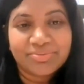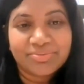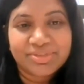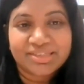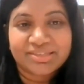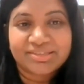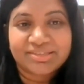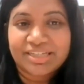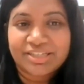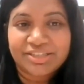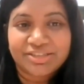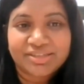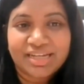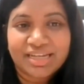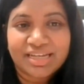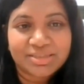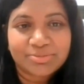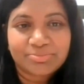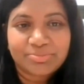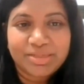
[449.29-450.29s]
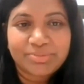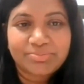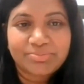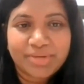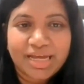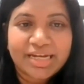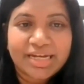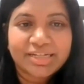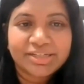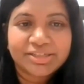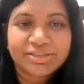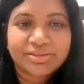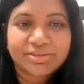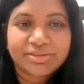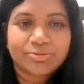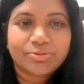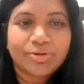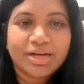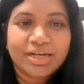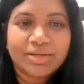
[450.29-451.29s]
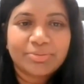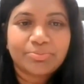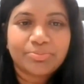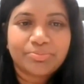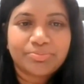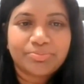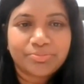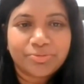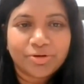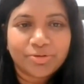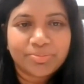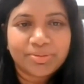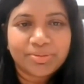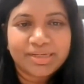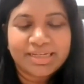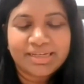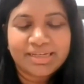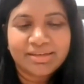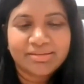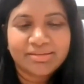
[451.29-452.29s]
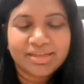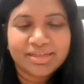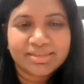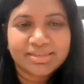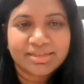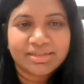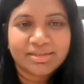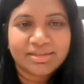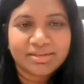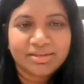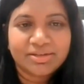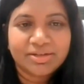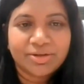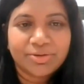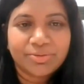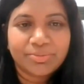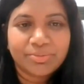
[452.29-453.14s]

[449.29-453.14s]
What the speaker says: succession hasn't been managed quite properly and there's a